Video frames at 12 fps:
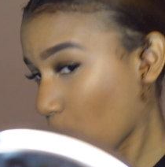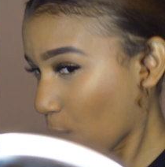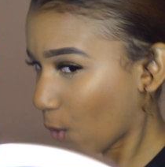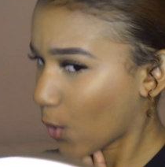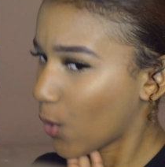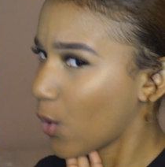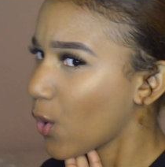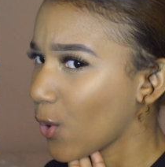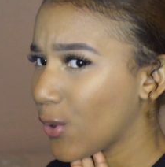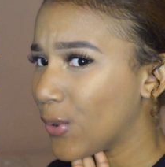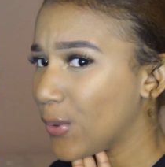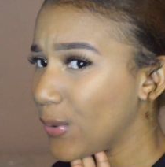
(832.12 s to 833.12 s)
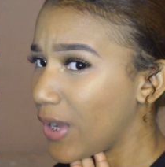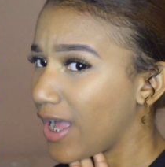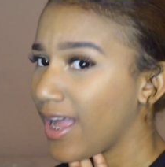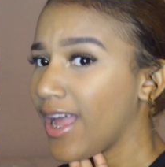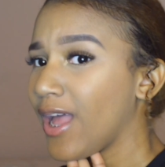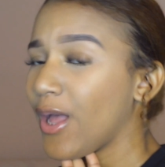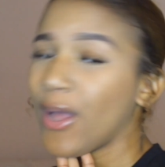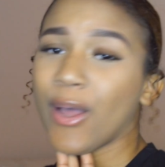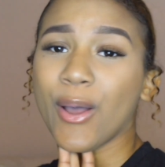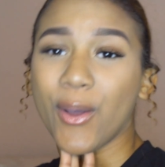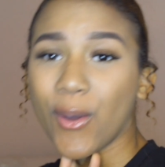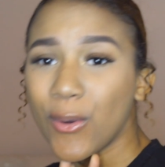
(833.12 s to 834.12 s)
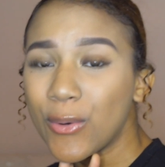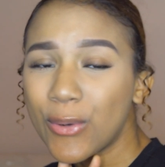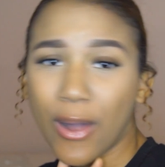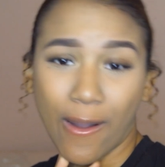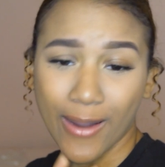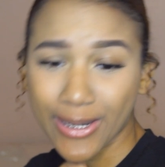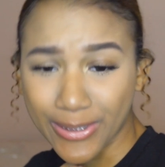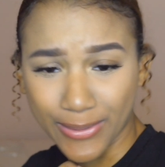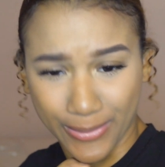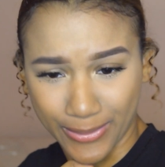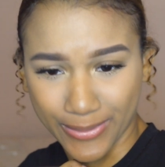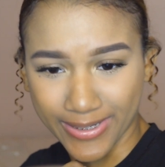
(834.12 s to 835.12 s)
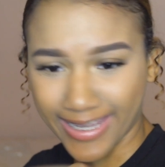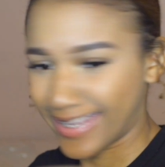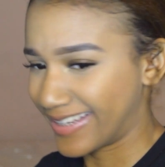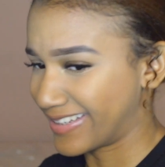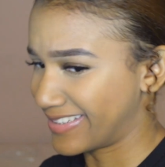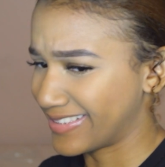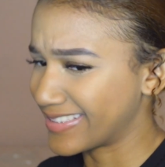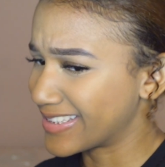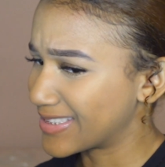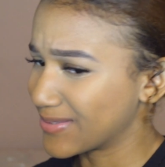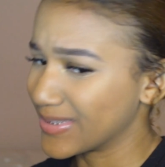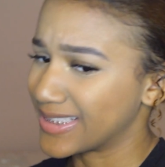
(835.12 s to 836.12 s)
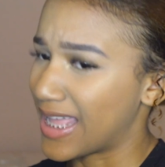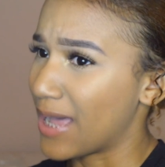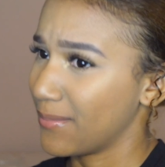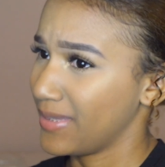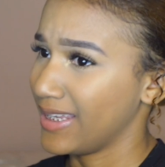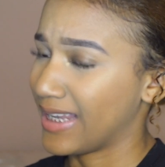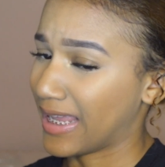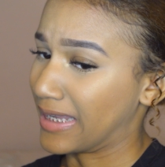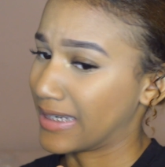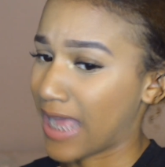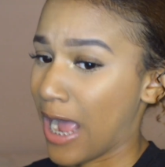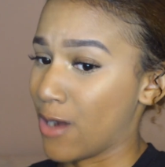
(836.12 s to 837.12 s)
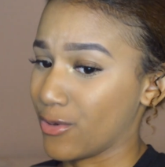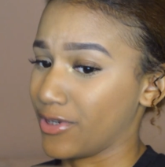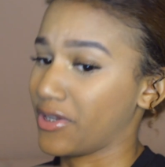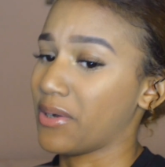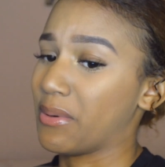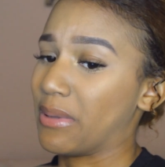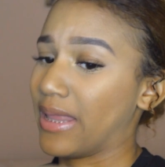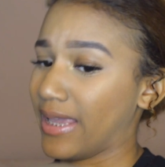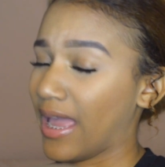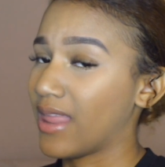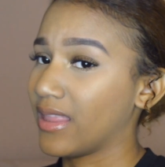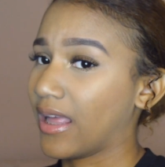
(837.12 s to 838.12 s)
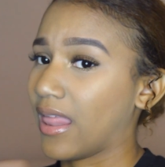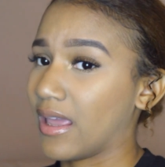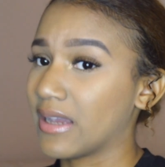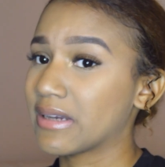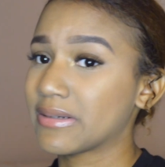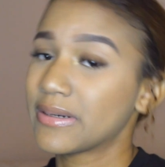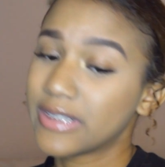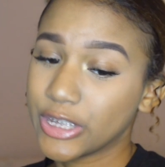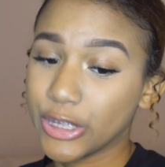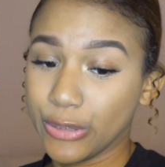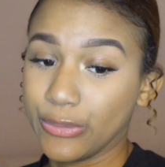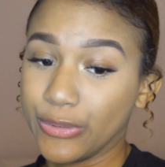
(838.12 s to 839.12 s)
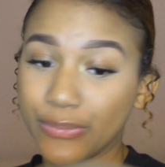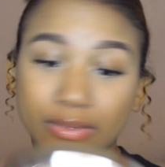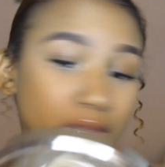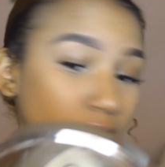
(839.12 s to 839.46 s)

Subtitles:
Ooh, who are you? Like, this was not me like an hour ago. Like, I look like doo-doo.